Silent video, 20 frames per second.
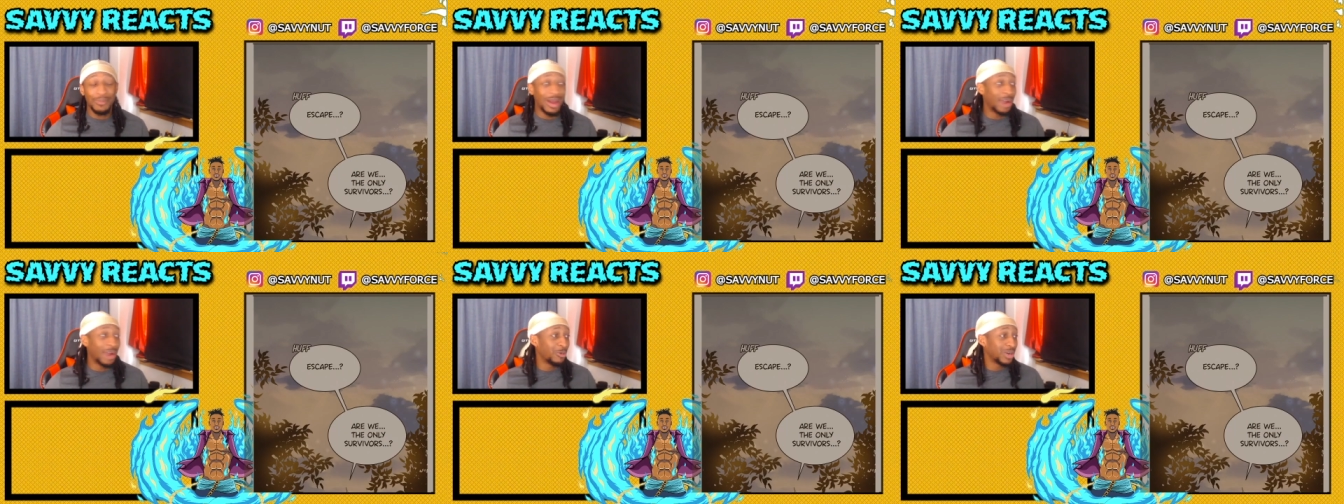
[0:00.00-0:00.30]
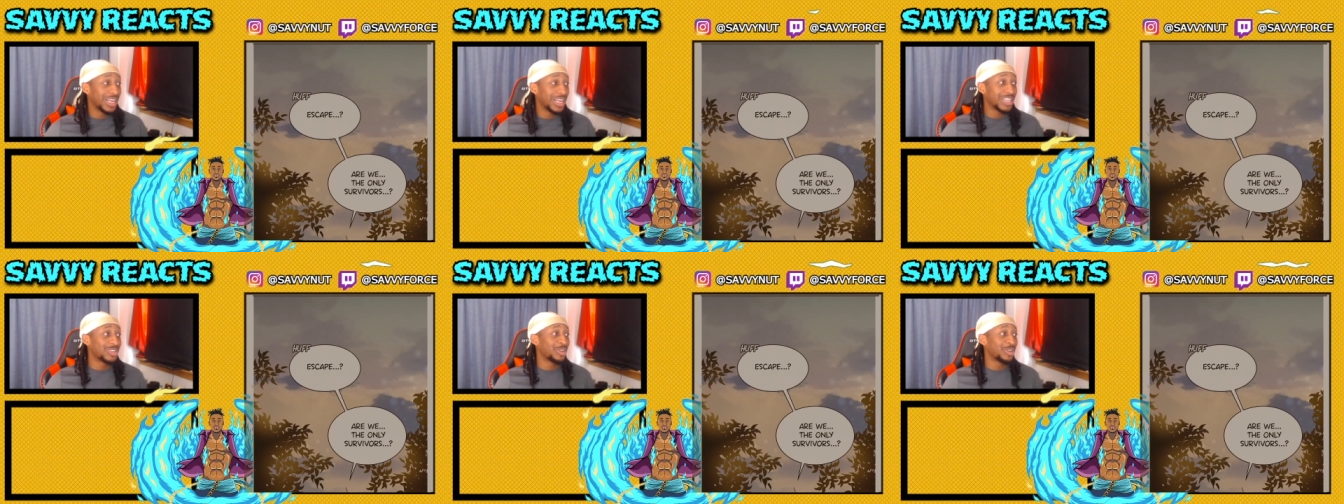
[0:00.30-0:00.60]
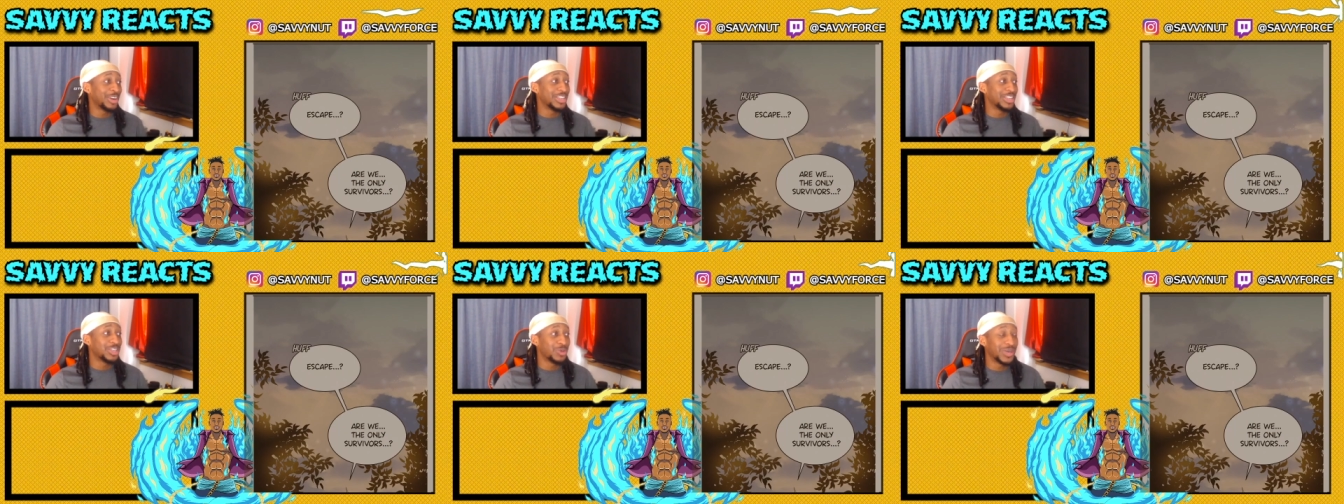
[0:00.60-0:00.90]
I want to get
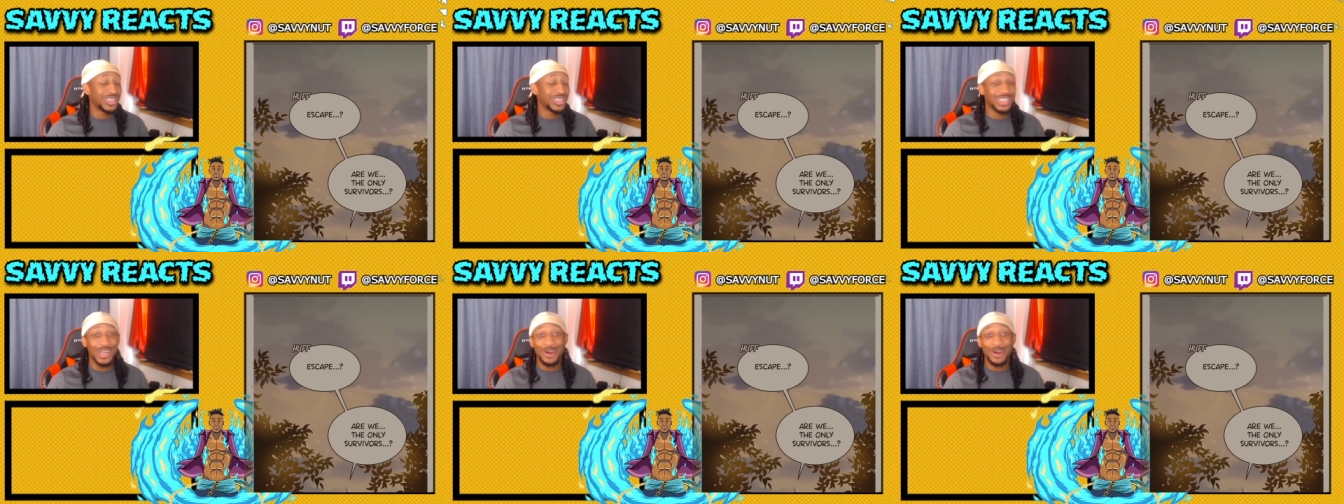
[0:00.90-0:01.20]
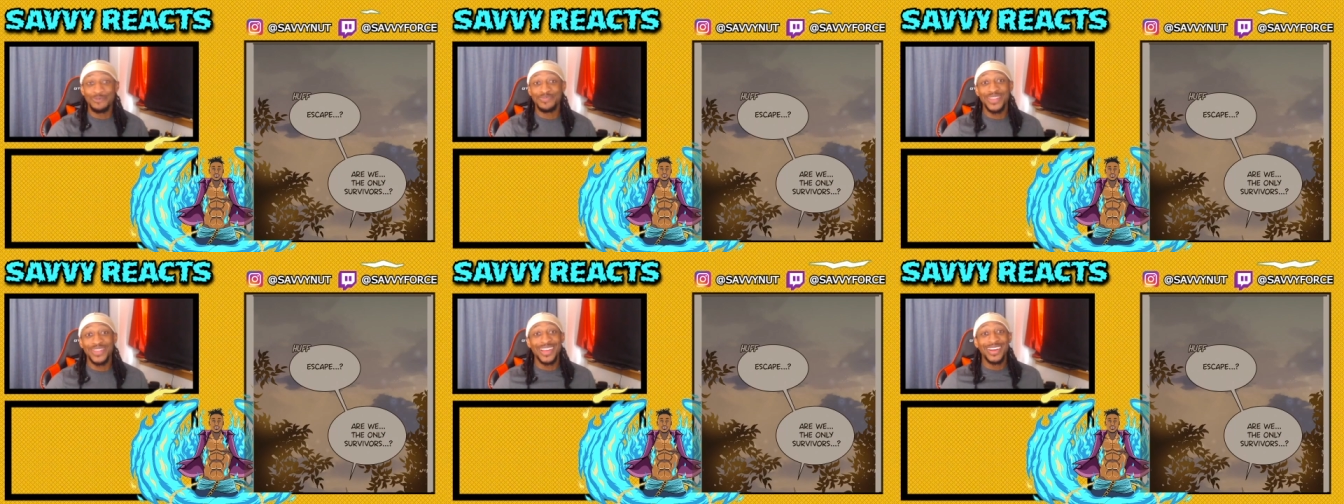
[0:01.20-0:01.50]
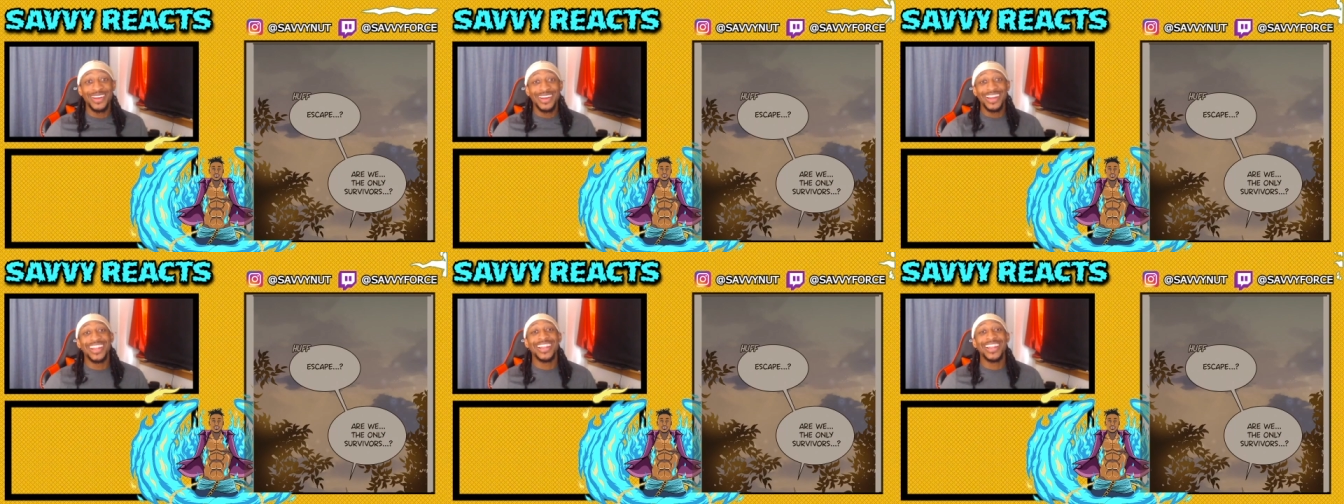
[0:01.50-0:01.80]
straight into it, so
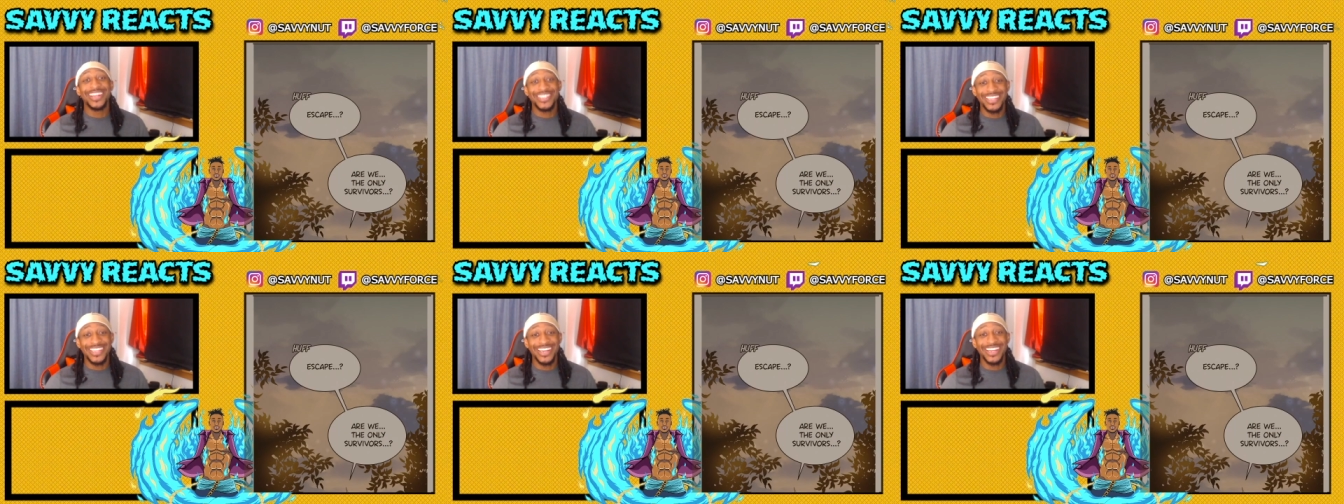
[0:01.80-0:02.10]
let's hit